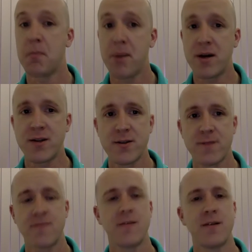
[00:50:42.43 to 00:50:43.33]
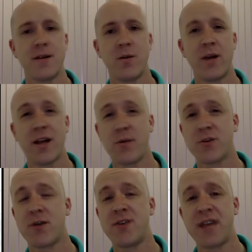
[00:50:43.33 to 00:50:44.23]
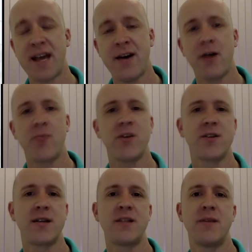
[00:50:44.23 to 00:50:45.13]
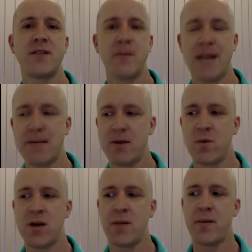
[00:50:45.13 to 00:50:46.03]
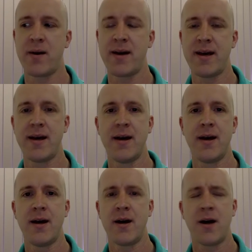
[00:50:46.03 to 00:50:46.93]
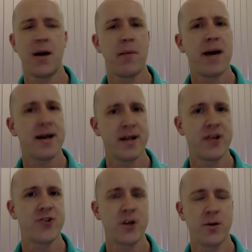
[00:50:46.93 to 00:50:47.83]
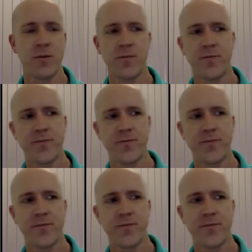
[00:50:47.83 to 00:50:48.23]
But when it comes to writing it up, there still needs to be some element whereby uh, a pattern is shown.